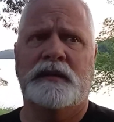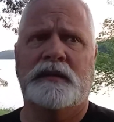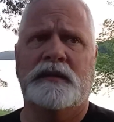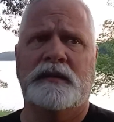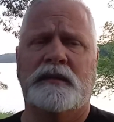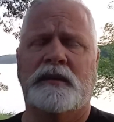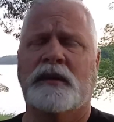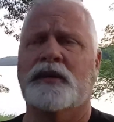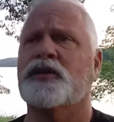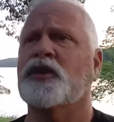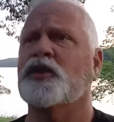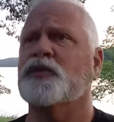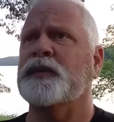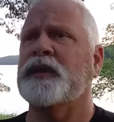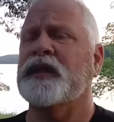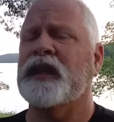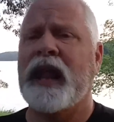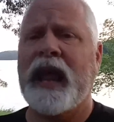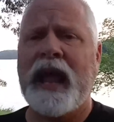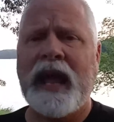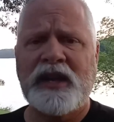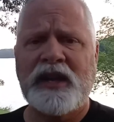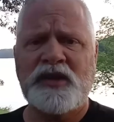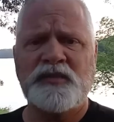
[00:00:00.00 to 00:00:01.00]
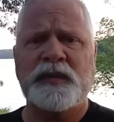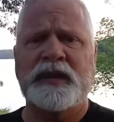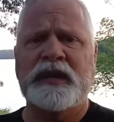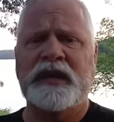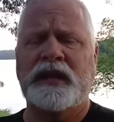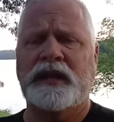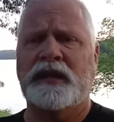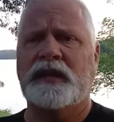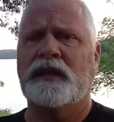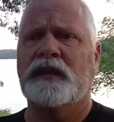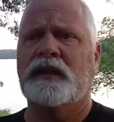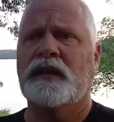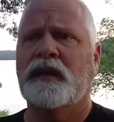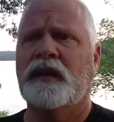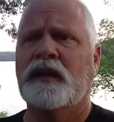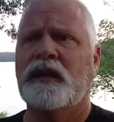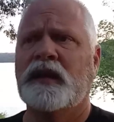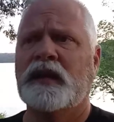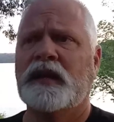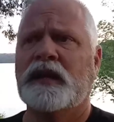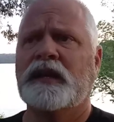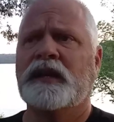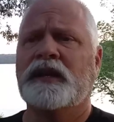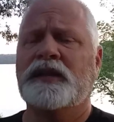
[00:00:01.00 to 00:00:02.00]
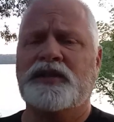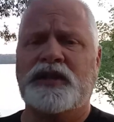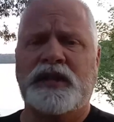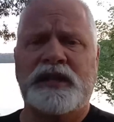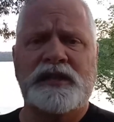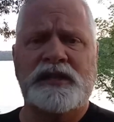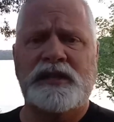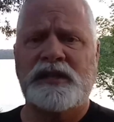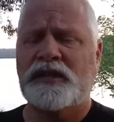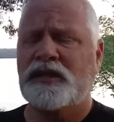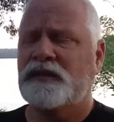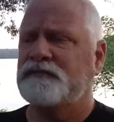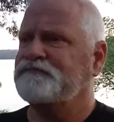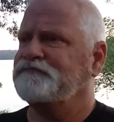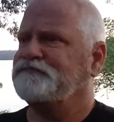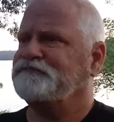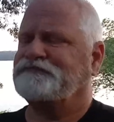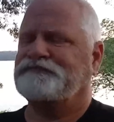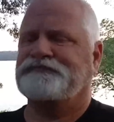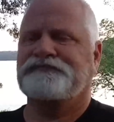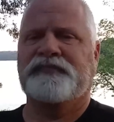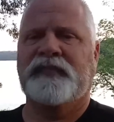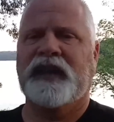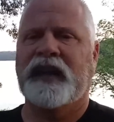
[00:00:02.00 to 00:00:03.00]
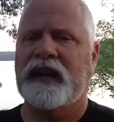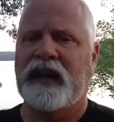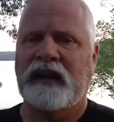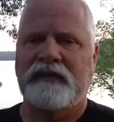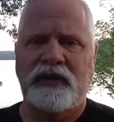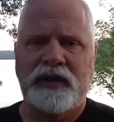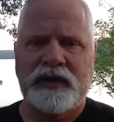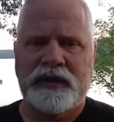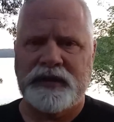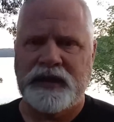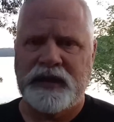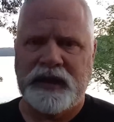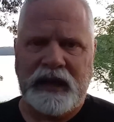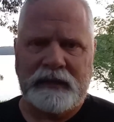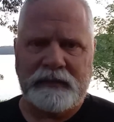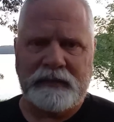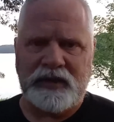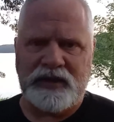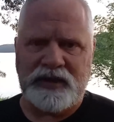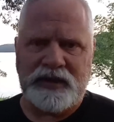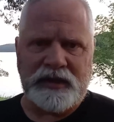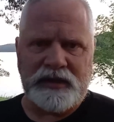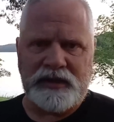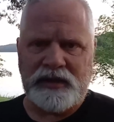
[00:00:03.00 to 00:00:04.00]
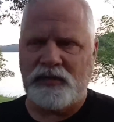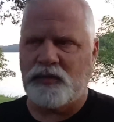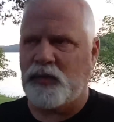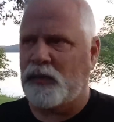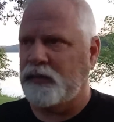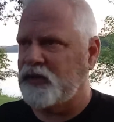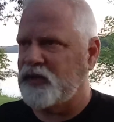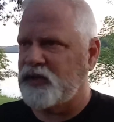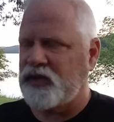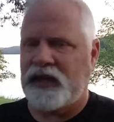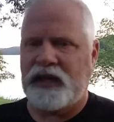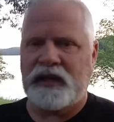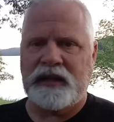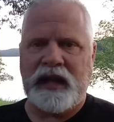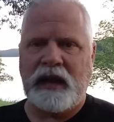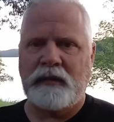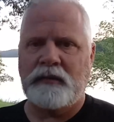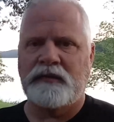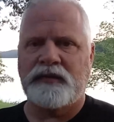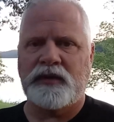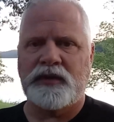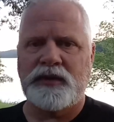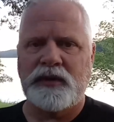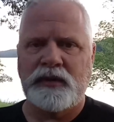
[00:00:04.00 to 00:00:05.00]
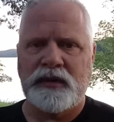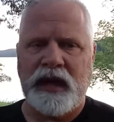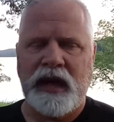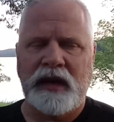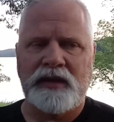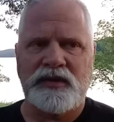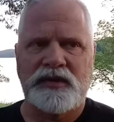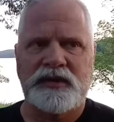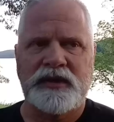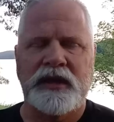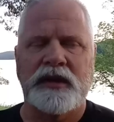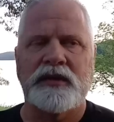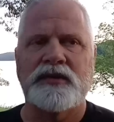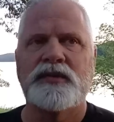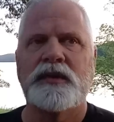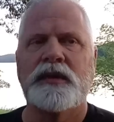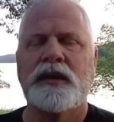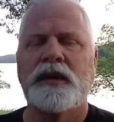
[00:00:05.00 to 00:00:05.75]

Or excuse me, that has been hidden. Jesus ain't never hid the name of Jesus. We've been saying that one for 2,000 years.